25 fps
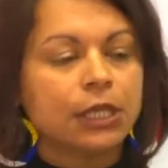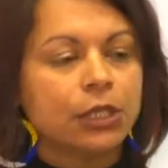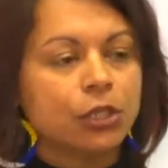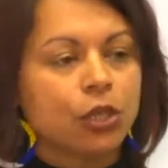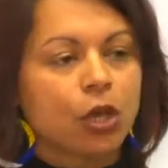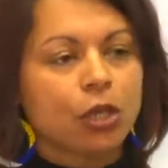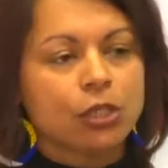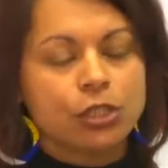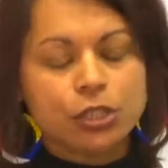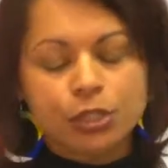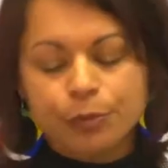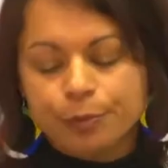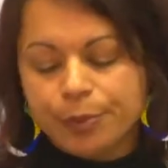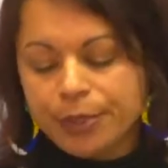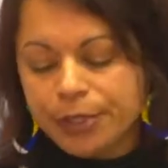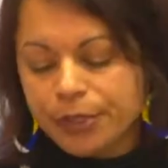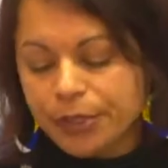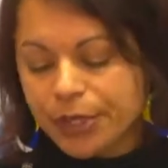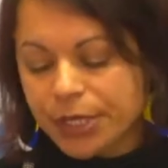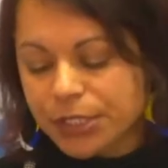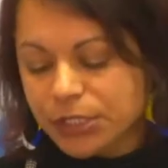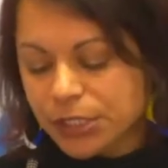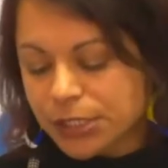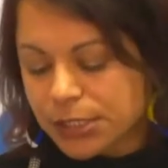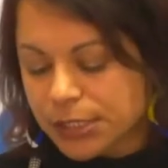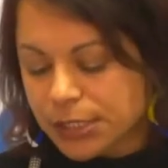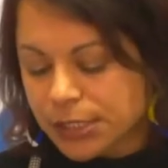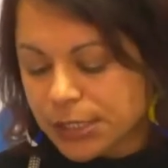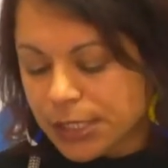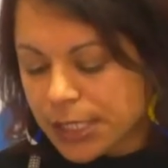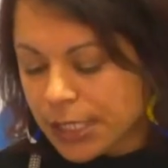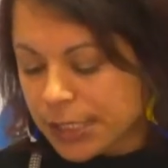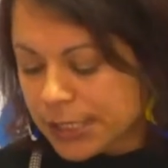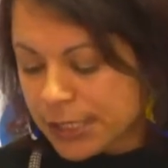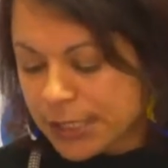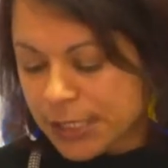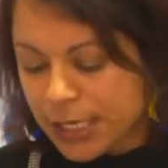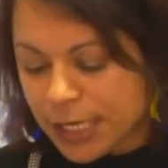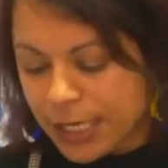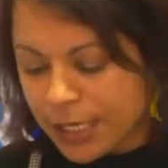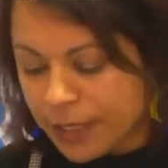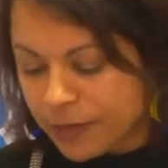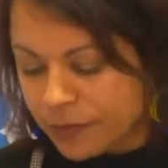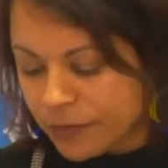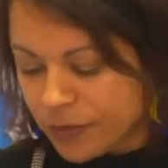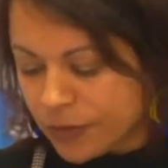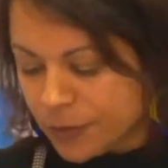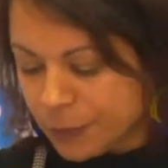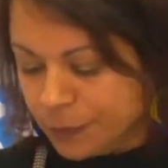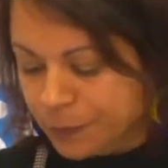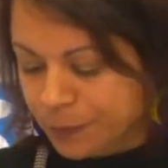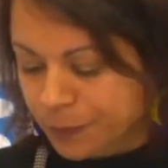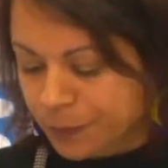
not to be registered as slaves.